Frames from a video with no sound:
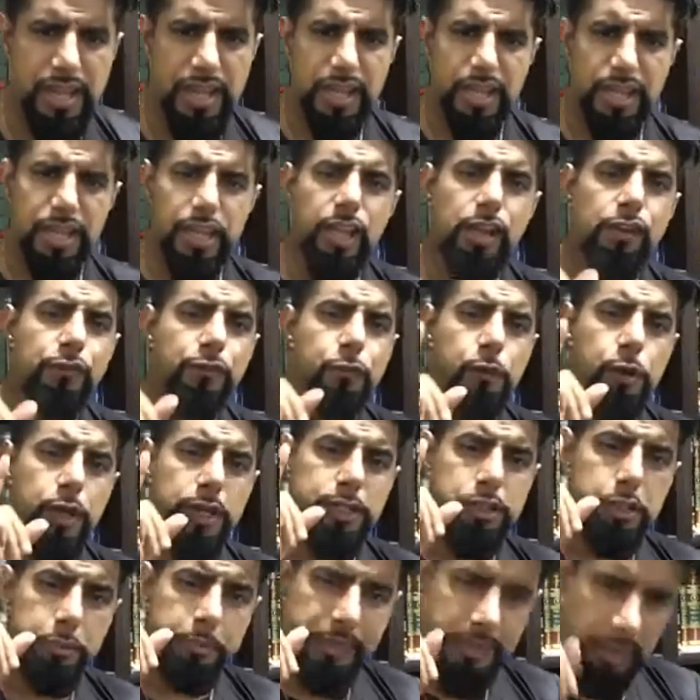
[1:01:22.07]
If we're
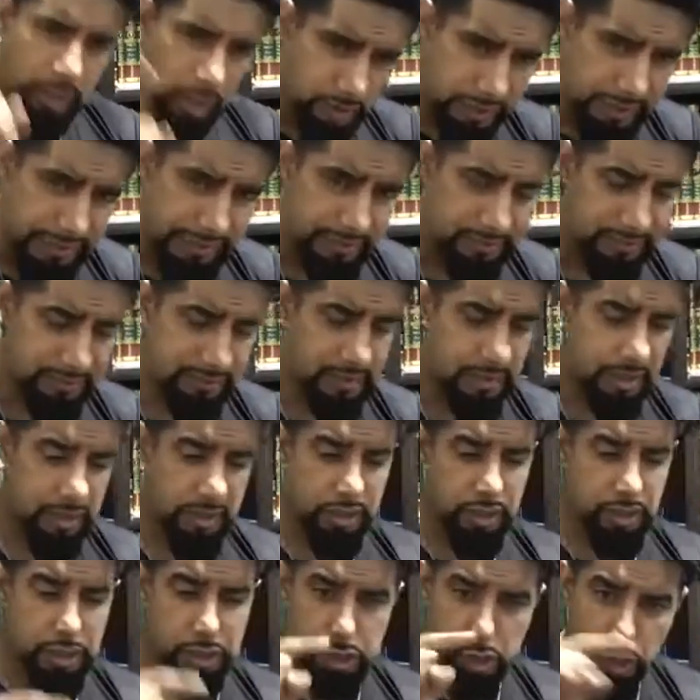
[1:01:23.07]
to be honest,
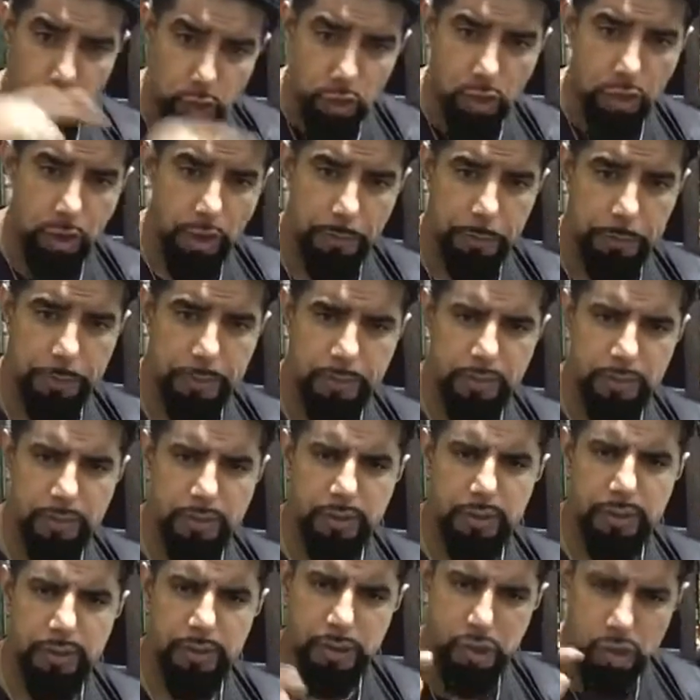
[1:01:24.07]
Europe,
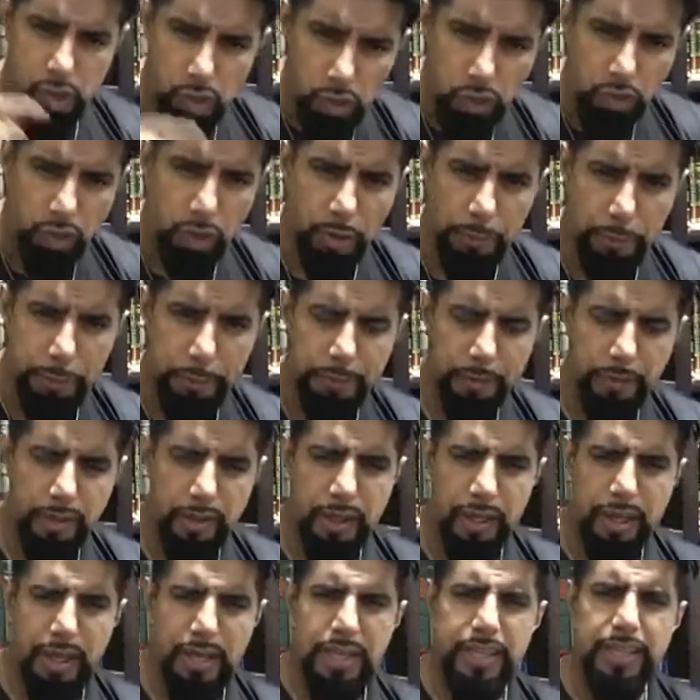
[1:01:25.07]
Europe
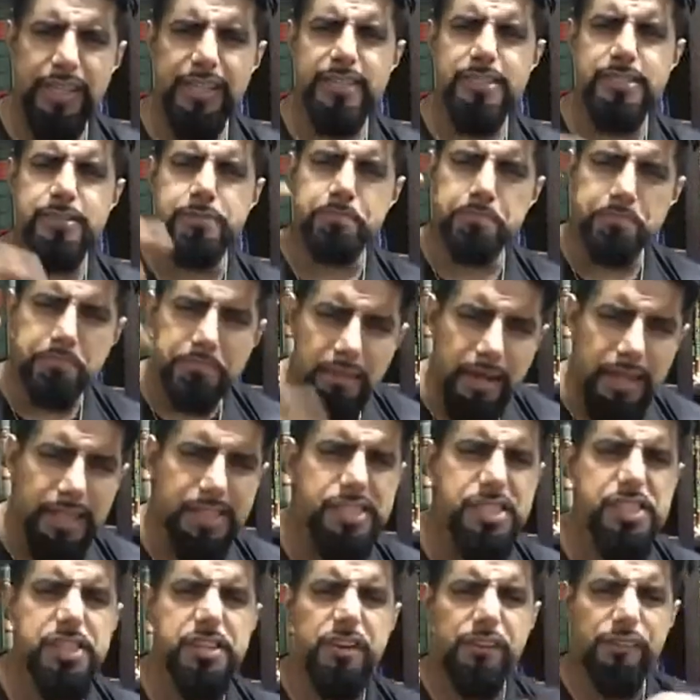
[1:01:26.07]
is
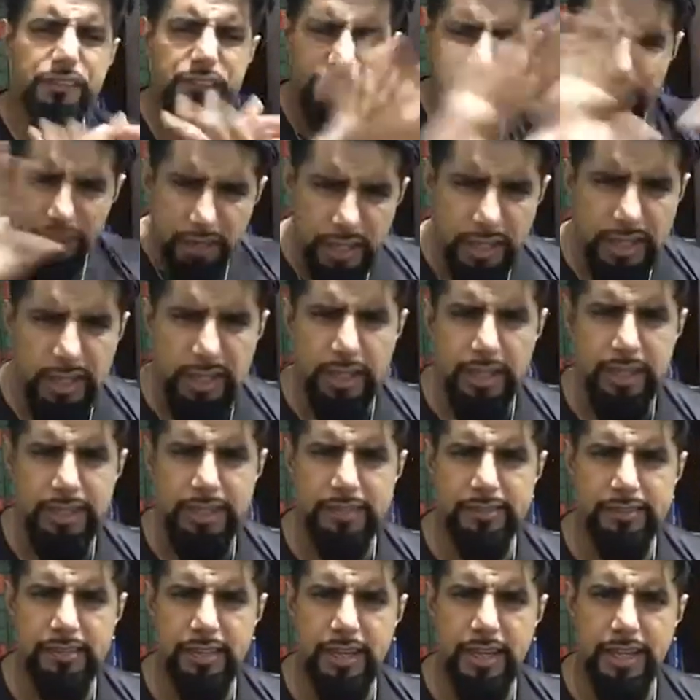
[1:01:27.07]
much freer
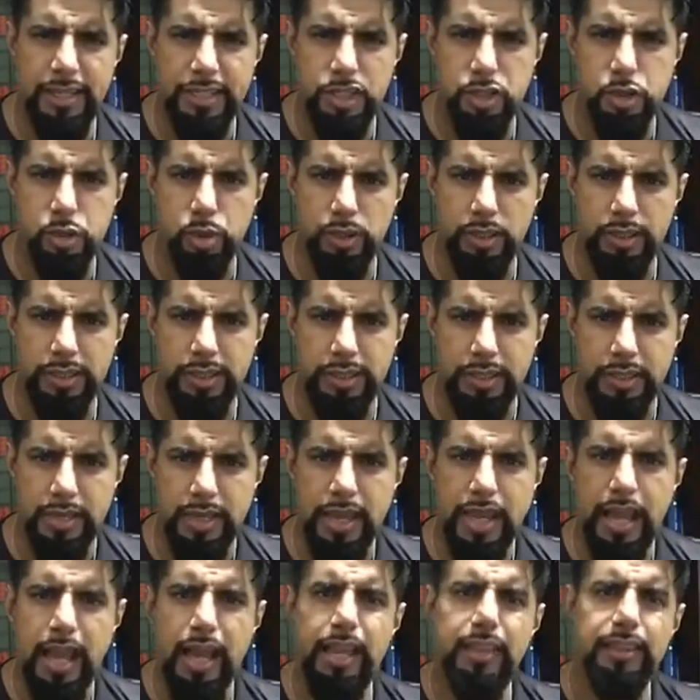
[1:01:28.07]
intellectually
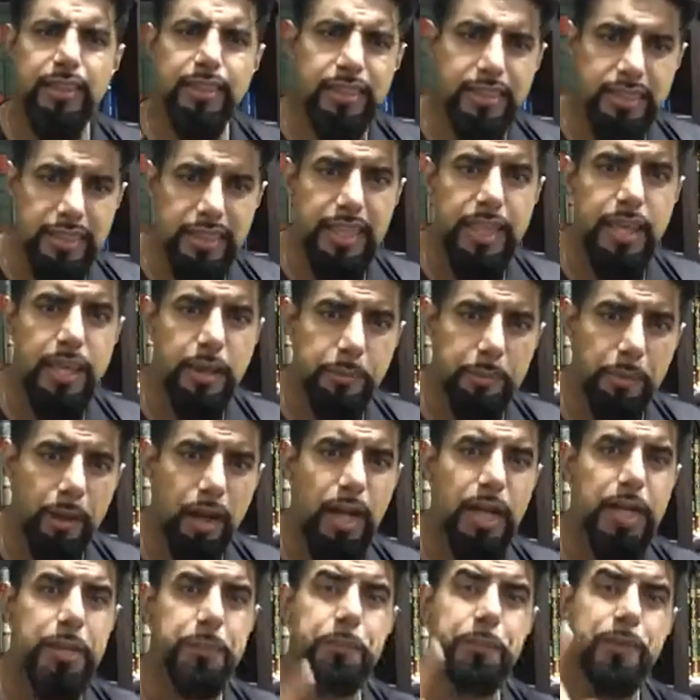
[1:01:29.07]
and
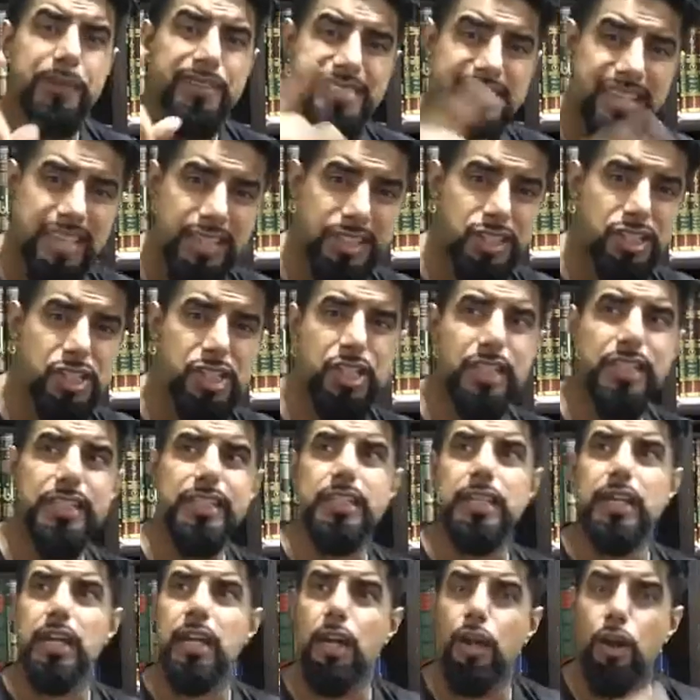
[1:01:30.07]
thereby potentially
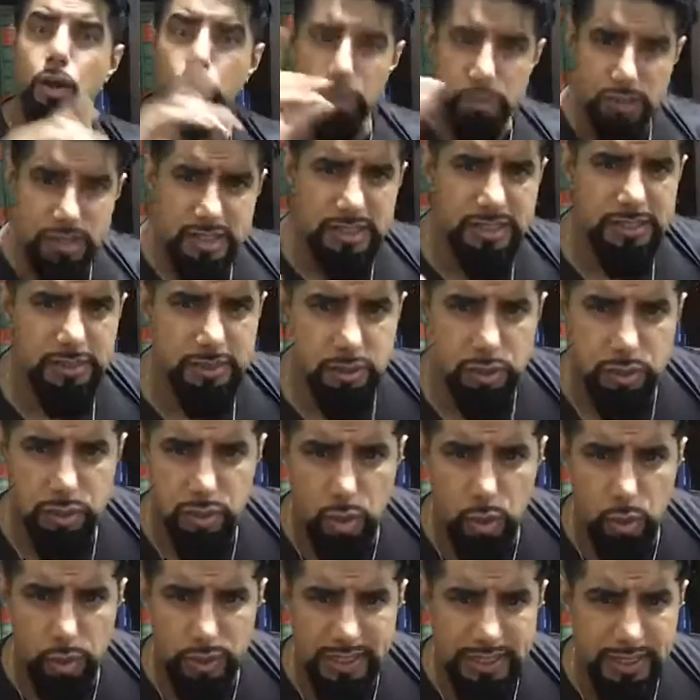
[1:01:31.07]
closer to
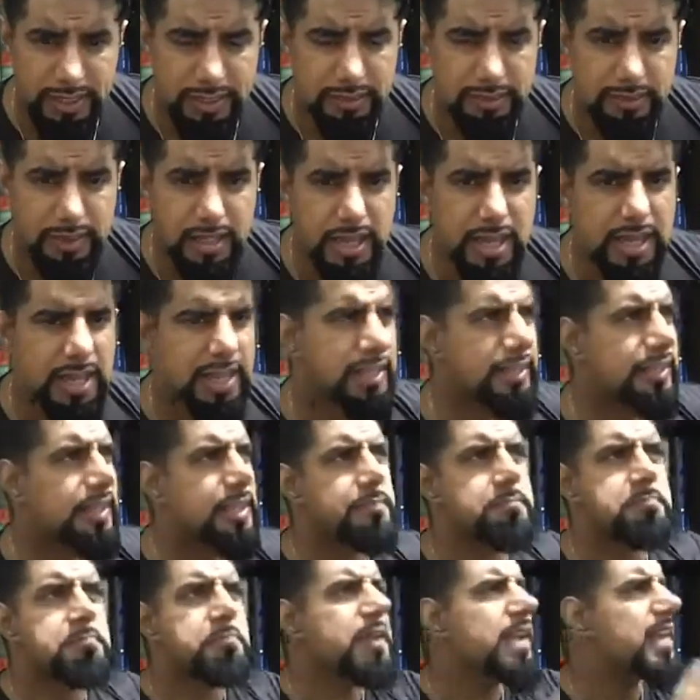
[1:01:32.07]
Tawheed
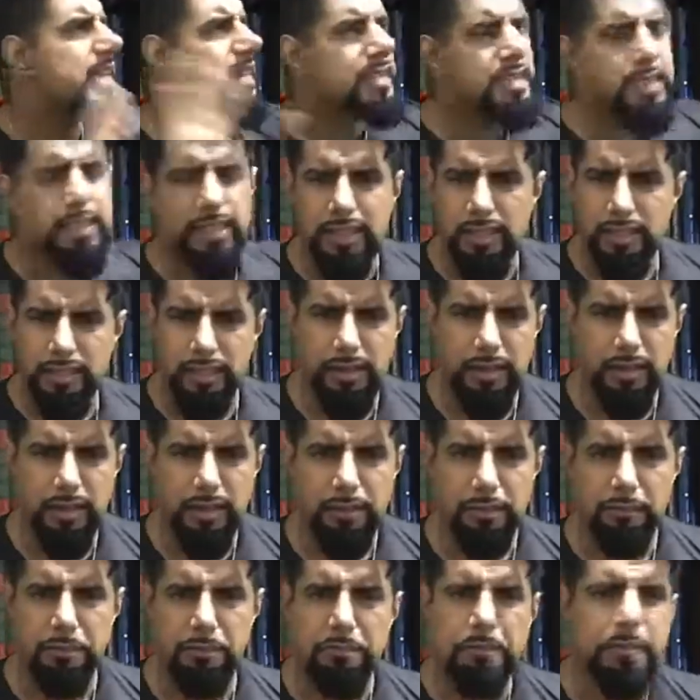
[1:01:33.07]
than many,
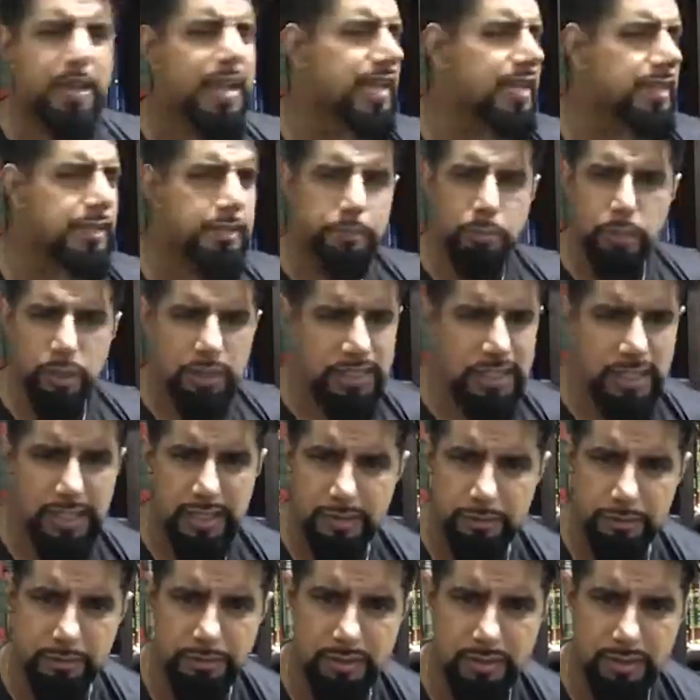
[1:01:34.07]
many
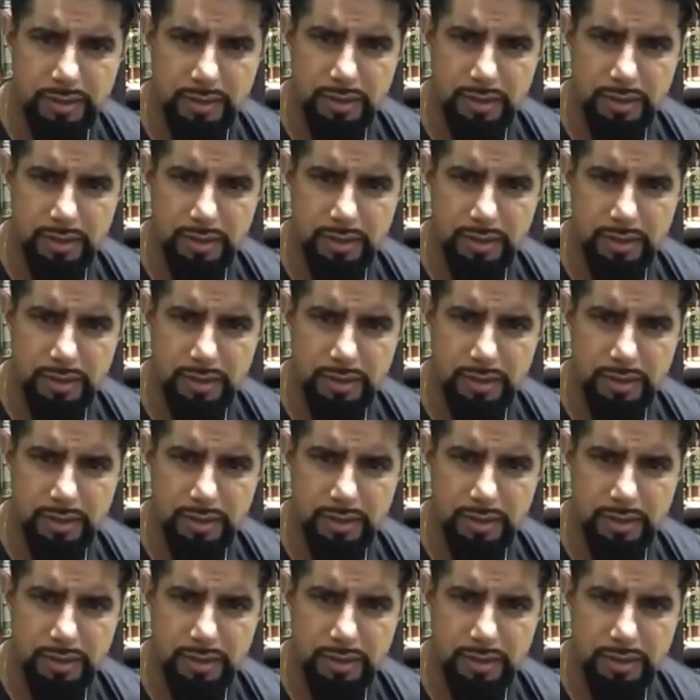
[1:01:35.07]
Muslims